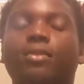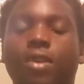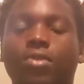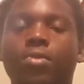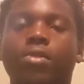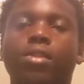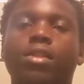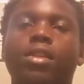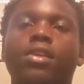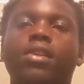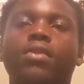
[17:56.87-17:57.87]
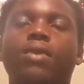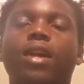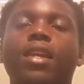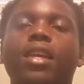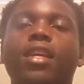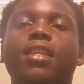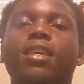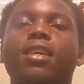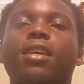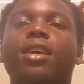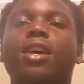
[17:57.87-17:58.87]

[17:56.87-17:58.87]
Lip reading: That's why the scripture said, "Why the heathen